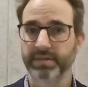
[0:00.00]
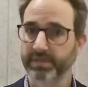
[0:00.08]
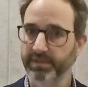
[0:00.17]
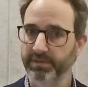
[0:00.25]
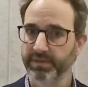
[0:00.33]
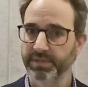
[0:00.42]
so
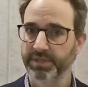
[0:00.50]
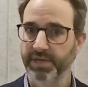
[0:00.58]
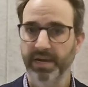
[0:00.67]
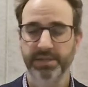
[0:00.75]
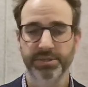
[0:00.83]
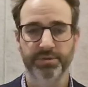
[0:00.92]
there is
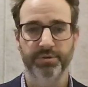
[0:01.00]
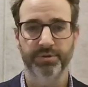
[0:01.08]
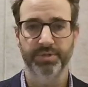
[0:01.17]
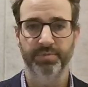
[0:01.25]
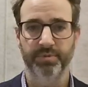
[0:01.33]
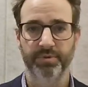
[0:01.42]
change
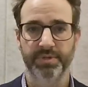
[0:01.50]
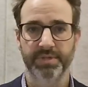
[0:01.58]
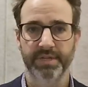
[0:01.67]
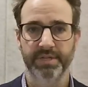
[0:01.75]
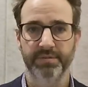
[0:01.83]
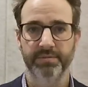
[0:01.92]
across the broader
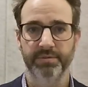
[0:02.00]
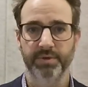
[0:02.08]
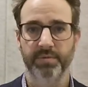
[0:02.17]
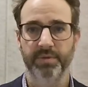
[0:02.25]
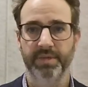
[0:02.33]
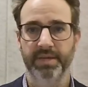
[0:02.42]
sector as
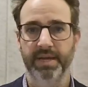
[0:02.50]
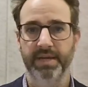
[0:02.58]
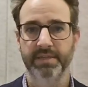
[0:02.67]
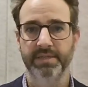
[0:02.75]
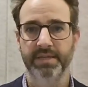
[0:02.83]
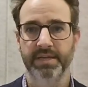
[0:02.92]
well within
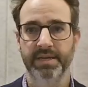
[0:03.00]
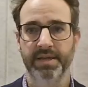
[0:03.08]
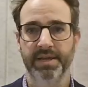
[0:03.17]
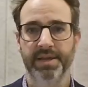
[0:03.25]
ANZ.